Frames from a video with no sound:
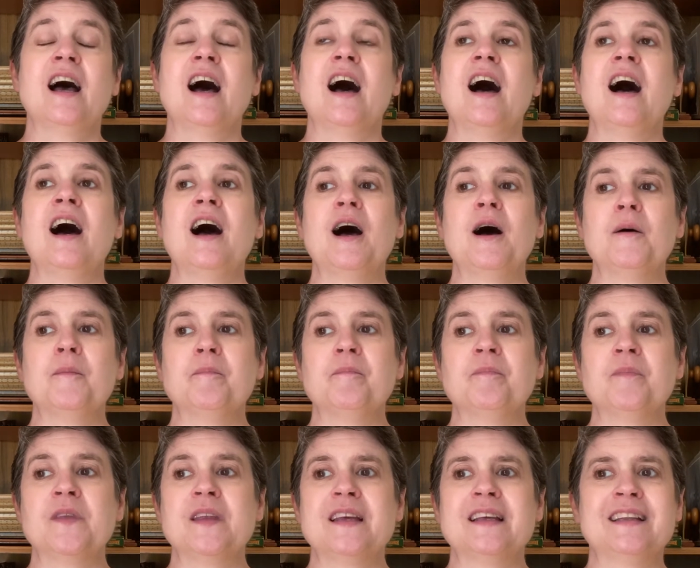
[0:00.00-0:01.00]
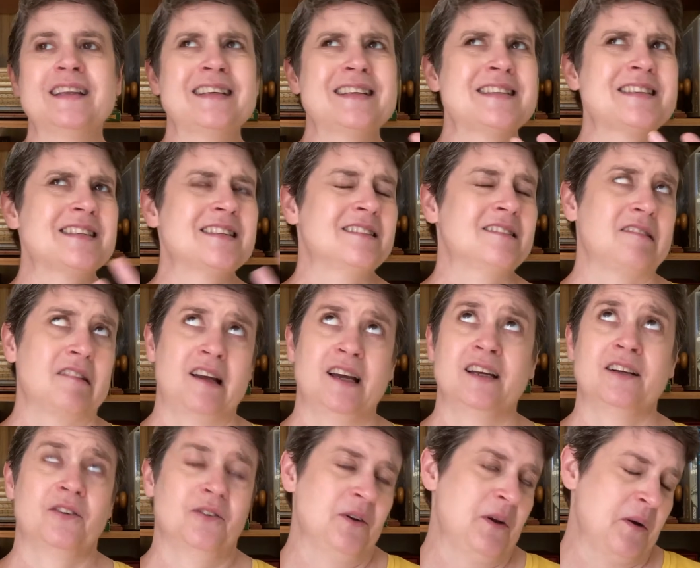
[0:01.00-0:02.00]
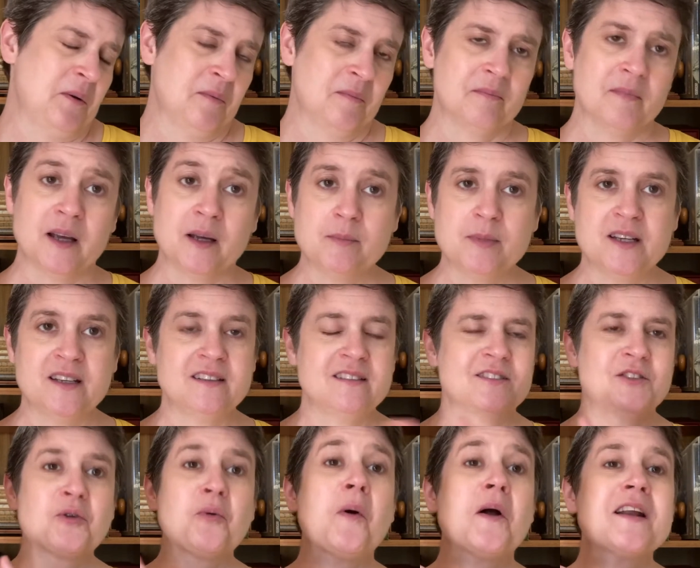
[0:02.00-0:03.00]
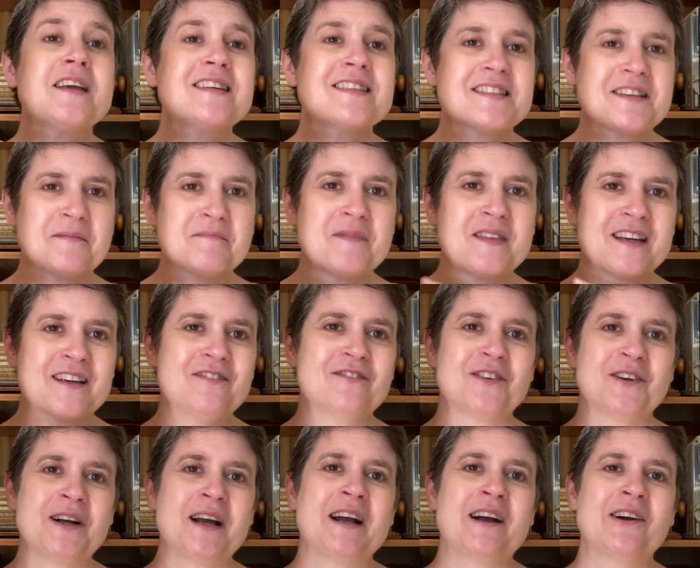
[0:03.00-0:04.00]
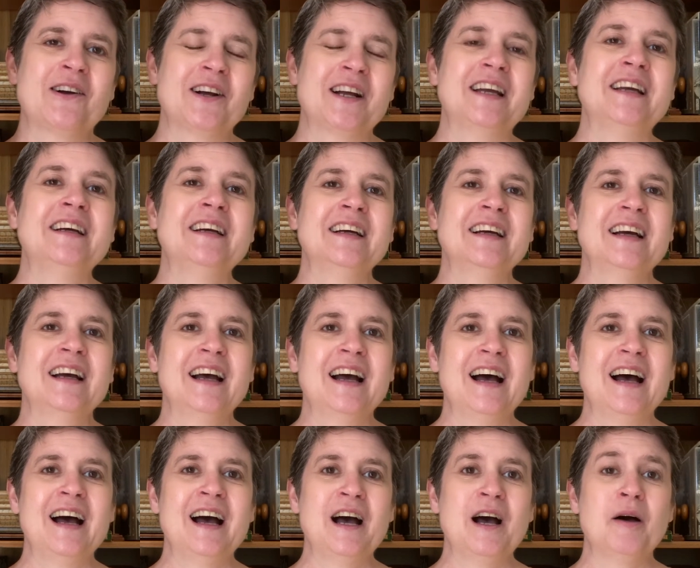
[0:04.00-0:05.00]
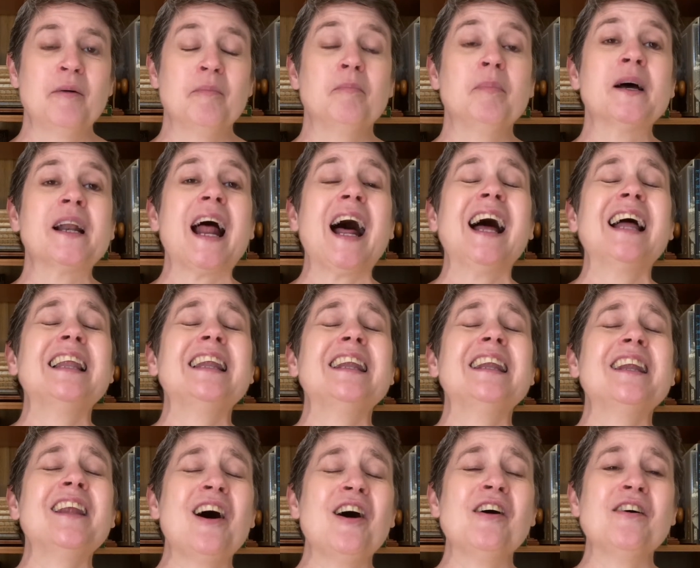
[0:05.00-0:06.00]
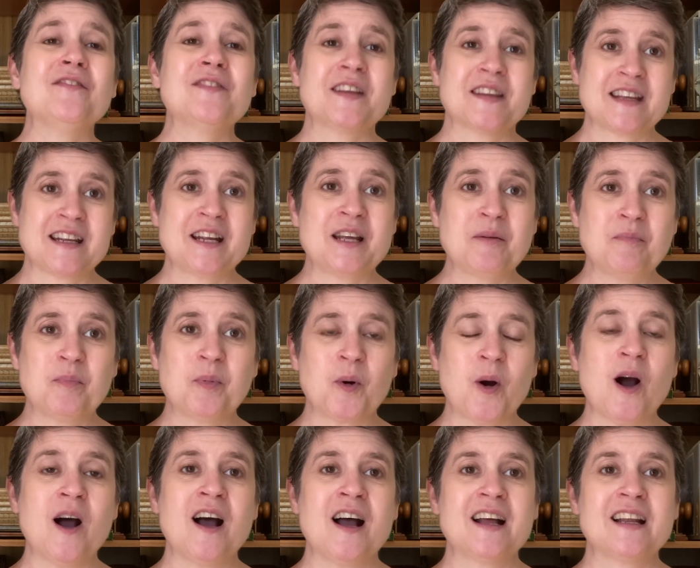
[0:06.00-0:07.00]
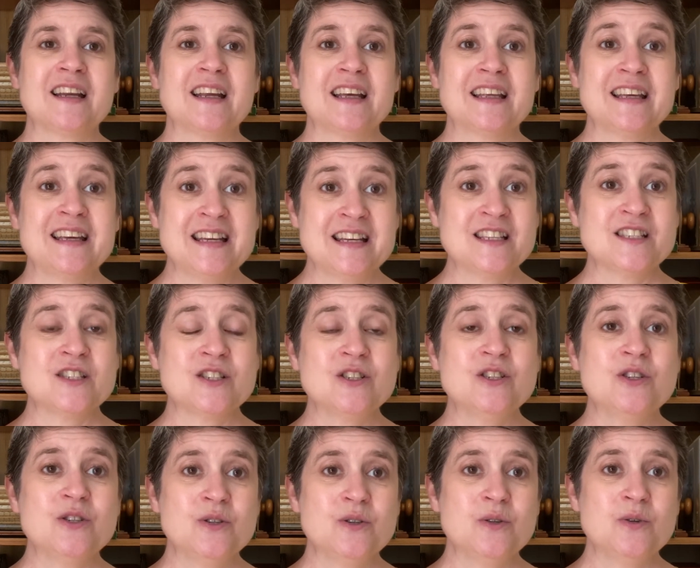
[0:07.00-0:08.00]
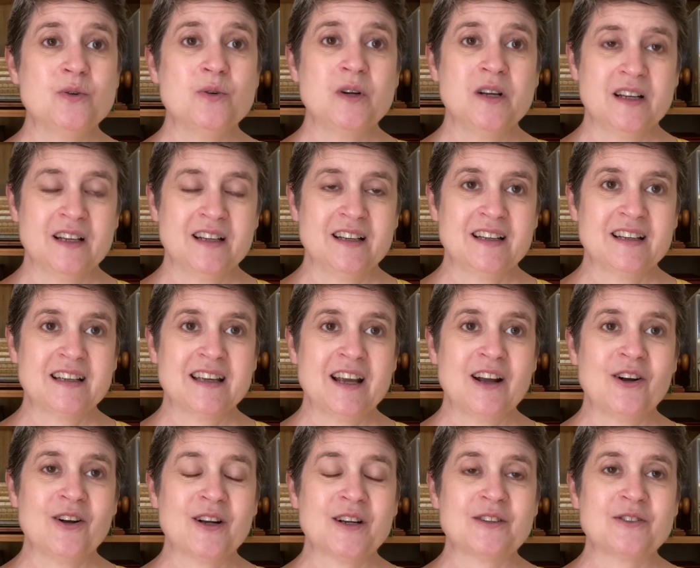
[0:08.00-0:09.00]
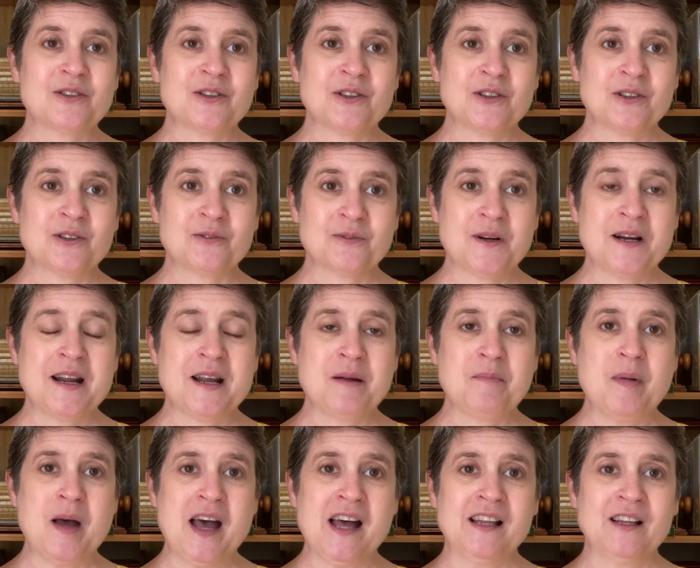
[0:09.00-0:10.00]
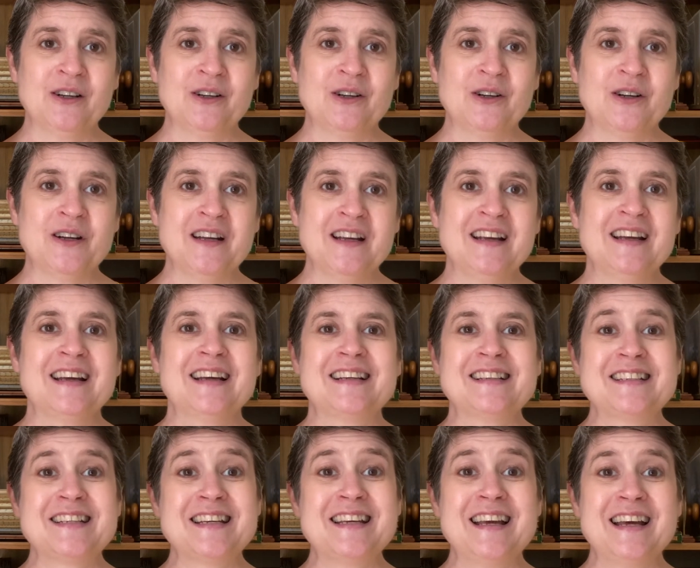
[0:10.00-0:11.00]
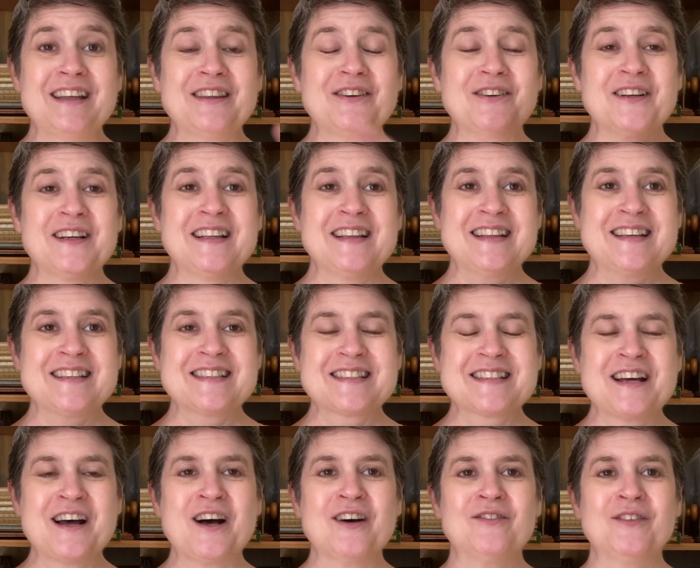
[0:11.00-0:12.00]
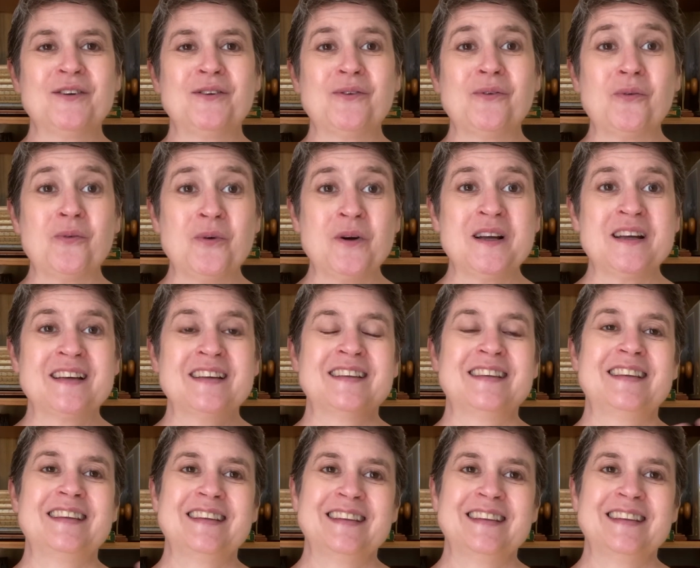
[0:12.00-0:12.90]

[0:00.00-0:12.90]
Um, this is, I don't know, maybe twenty-something for Harry. Um, but I loved that he brought his new character, Renee Ballard, together in this novel with